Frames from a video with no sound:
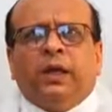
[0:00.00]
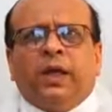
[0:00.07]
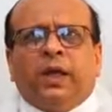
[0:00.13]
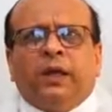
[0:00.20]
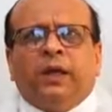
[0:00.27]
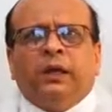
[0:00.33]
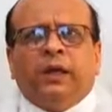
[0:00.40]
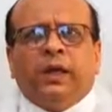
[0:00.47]

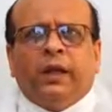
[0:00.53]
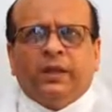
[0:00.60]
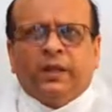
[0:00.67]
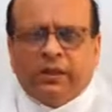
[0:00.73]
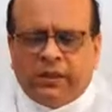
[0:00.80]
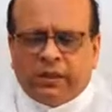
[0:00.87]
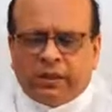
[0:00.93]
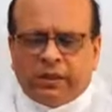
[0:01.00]
and
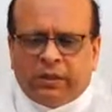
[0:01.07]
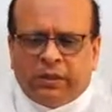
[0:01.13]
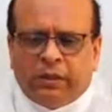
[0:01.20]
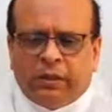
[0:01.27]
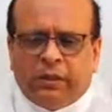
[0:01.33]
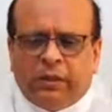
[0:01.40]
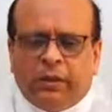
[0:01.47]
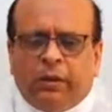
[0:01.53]
hence this
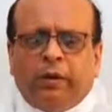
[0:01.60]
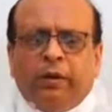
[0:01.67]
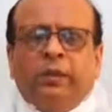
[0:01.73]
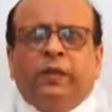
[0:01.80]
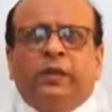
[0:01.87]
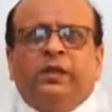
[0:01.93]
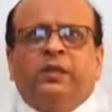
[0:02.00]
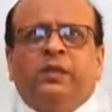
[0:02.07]

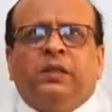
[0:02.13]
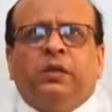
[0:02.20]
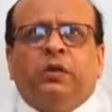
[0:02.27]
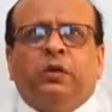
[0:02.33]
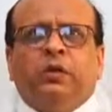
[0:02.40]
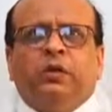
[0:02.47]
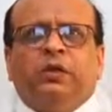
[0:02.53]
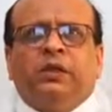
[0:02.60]
remains the
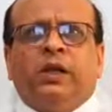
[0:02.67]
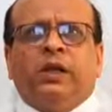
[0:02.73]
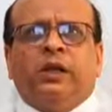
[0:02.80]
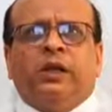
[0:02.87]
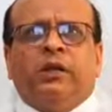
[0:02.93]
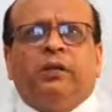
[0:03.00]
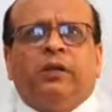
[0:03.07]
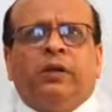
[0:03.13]
gold
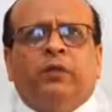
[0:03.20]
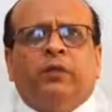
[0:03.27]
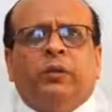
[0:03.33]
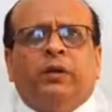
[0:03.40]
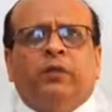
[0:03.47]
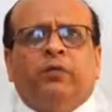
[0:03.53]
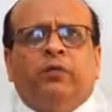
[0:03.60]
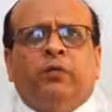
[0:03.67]
standard
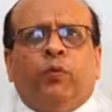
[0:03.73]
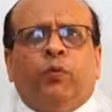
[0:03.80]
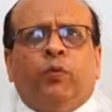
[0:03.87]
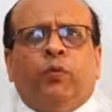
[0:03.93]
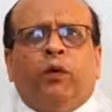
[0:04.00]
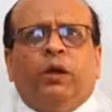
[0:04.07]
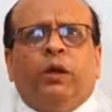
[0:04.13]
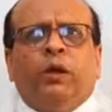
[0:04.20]
treatment
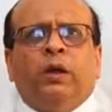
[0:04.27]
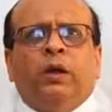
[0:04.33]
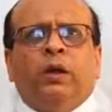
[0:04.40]
for